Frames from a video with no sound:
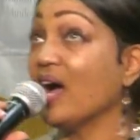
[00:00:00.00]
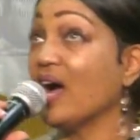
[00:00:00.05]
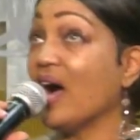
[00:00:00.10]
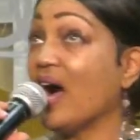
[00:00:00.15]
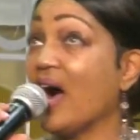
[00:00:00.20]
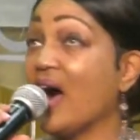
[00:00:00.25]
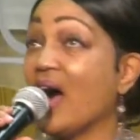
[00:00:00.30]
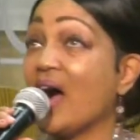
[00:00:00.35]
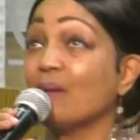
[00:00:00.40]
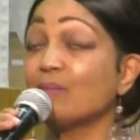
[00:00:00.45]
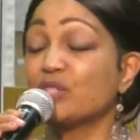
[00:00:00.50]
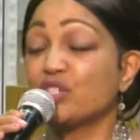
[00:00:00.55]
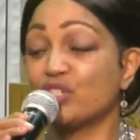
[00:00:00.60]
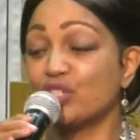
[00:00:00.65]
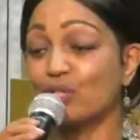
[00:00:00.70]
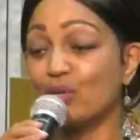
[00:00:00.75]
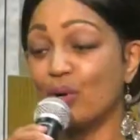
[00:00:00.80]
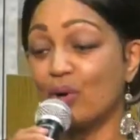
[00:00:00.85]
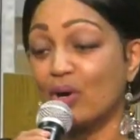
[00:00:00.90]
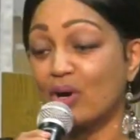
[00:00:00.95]
I'm
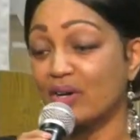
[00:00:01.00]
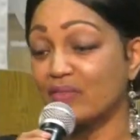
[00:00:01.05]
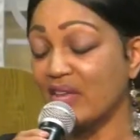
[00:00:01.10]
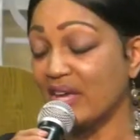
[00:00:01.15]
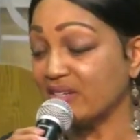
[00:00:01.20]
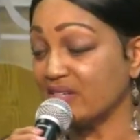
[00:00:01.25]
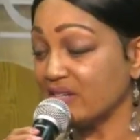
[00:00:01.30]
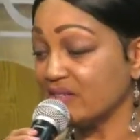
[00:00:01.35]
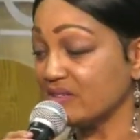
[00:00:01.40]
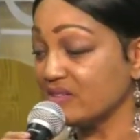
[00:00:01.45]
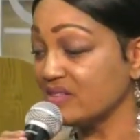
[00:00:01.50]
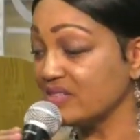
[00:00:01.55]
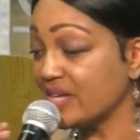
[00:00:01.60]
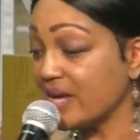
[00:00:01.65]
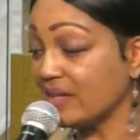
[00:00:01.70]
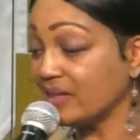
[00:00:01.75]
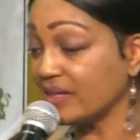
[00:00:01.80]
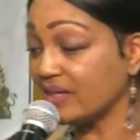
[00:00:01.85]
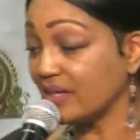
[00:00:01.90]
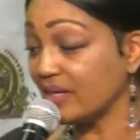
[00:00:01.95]
sure they didn't
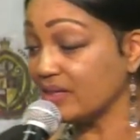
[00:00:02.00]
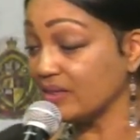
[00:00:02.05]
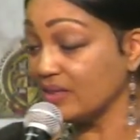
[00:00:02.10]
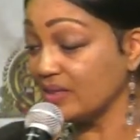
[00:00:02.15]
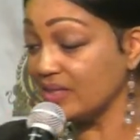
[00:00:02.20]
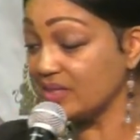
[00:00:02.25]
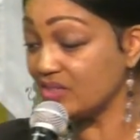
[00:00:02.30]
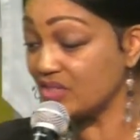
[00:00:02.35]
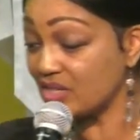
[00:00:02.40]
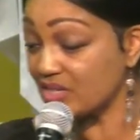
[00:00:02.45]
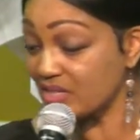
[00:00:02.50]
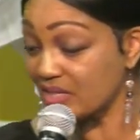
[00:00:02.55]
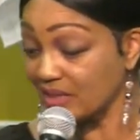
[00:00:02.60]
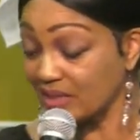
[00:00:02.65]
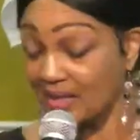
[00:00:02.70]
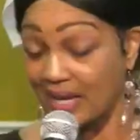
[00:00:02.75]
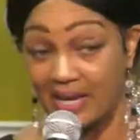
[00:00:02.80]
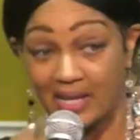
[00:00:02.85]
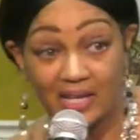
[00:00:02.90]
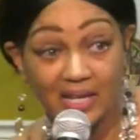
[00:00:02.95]
delicately just
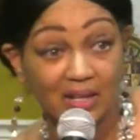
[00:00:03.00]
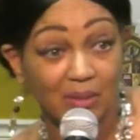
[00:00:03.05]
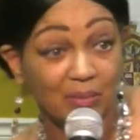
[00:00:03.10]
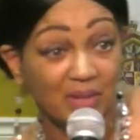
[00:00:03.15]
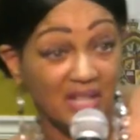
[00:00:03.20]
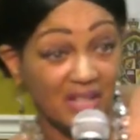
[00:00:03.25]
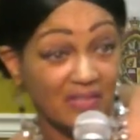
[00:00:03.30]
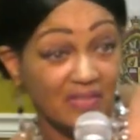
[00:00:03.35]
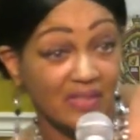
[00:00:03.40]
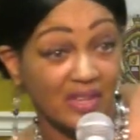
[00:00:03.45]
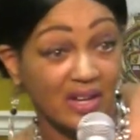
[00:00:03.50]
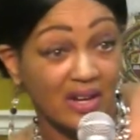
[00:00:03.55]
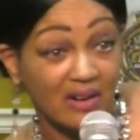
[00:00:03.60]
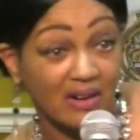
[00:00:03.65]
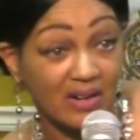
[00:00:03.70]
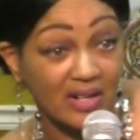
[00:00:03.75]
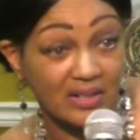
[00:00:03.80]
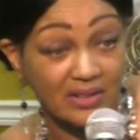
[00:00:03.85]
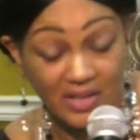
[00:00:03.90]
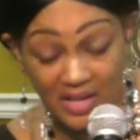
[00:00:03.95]
lay him in there
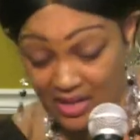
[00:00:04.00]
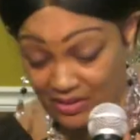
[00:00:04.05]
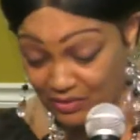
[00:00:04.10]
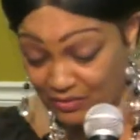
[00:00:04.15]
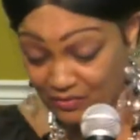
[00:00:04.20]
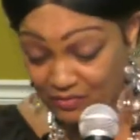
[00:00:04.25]
and